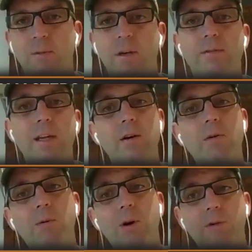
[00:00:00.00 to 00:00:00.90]
but if they
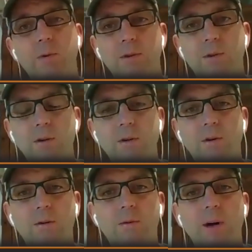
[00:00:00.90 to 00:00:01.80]
don't work with
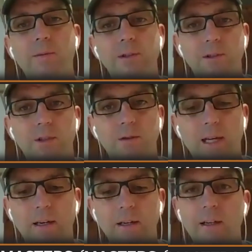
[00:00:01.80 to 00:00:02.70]
Google, why would you do
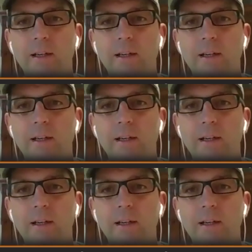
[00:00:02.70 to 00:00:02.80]
that?